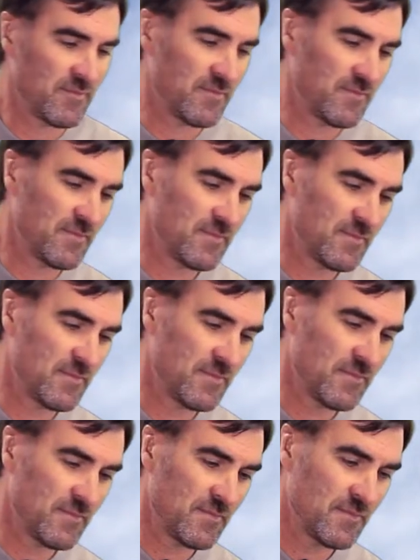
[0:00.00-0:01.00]

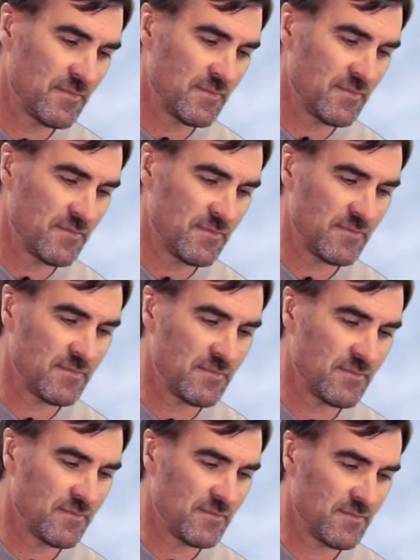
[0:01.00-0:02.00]

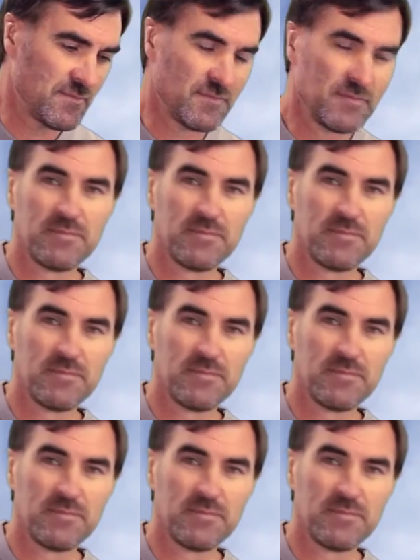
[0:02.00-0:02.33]
Nobody speaks.